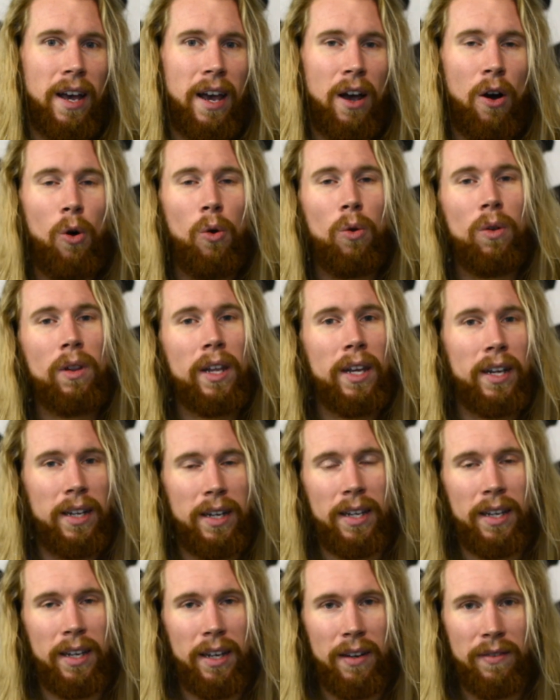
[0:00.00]
a whole
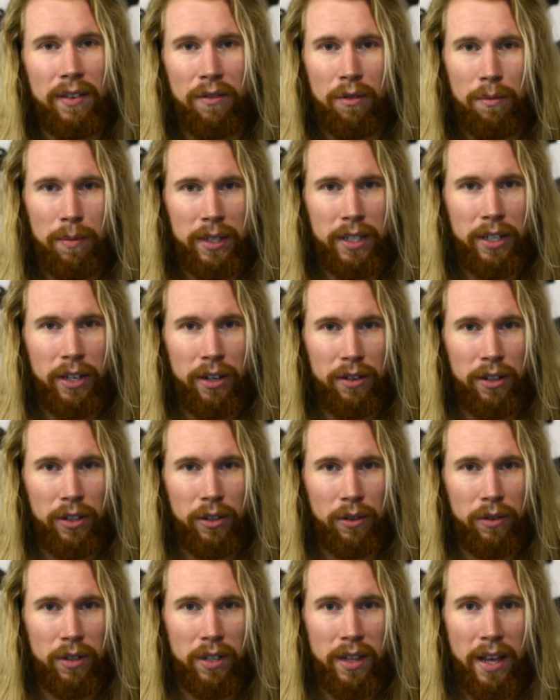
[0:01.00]
litany of different
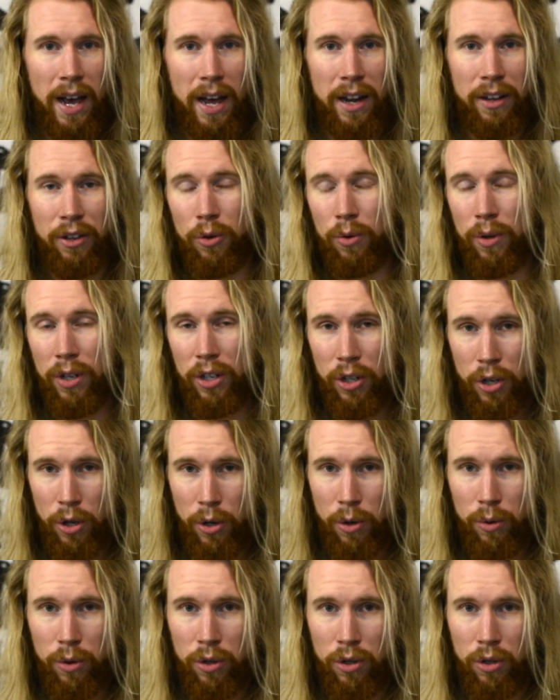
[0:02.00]
materials that you can
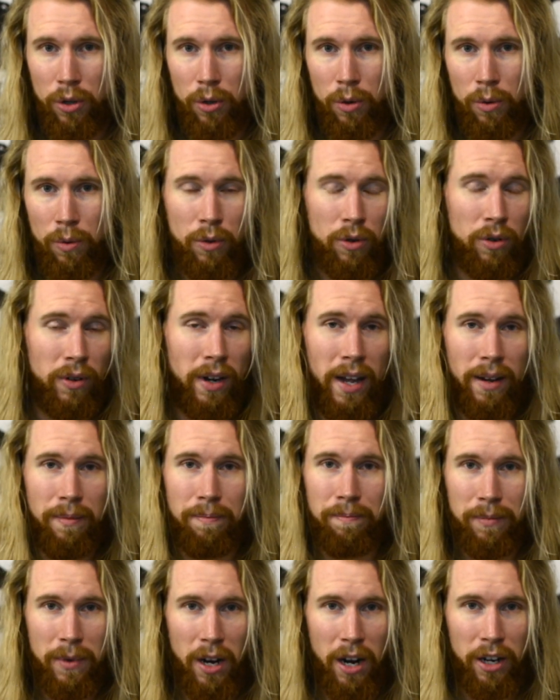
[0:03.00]
use to create
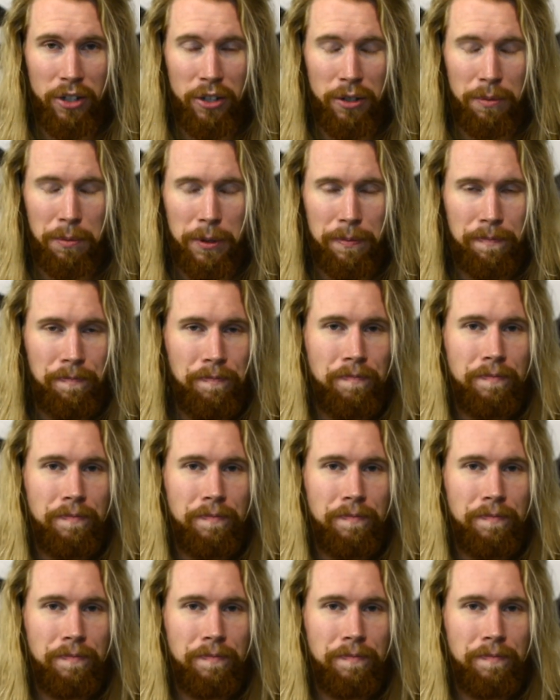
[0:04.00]
costumes.